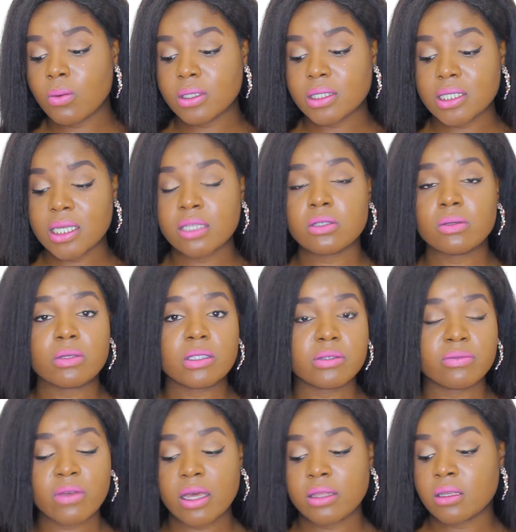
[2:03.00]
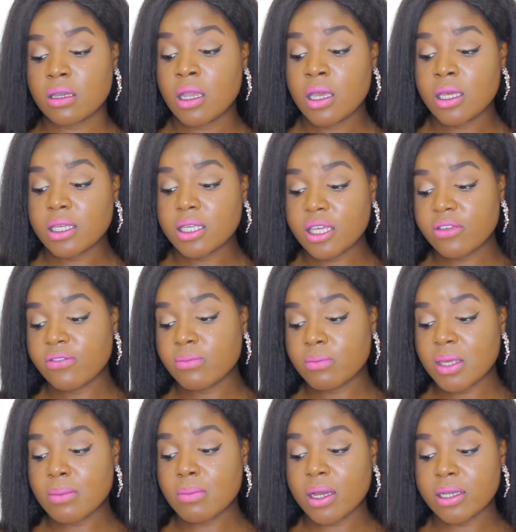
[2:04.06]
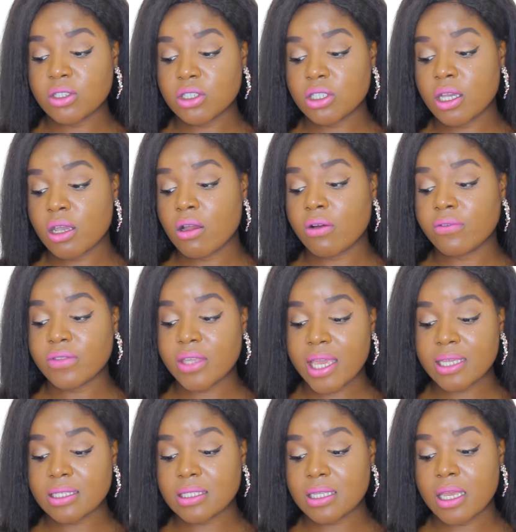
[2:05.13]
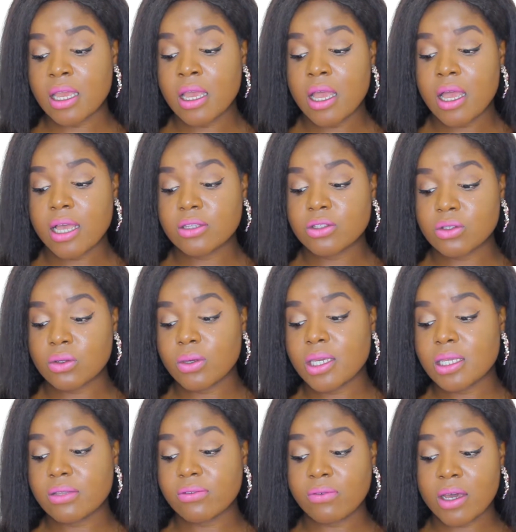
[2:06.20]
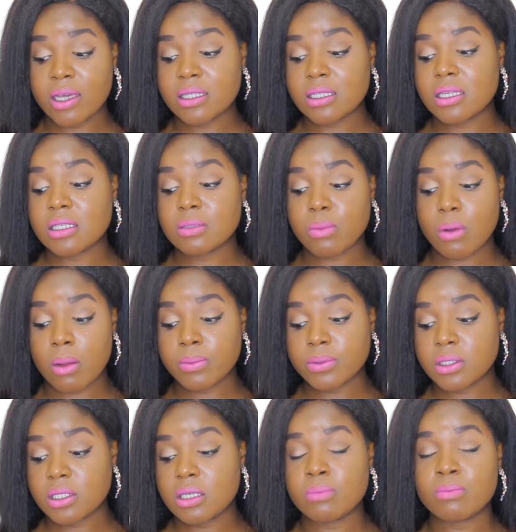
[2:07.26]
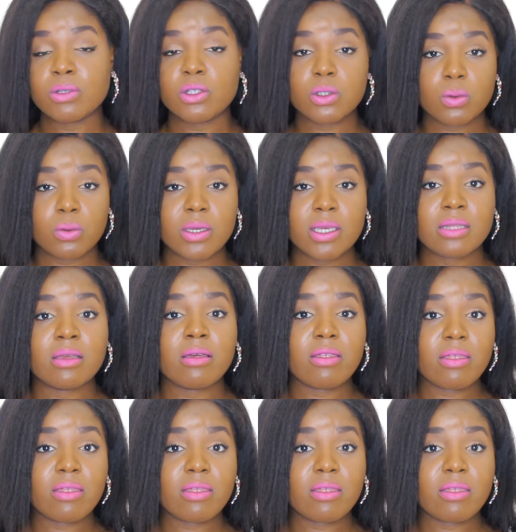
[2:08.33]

one said to his father, "Give me my share of the estate." And so he divided his property between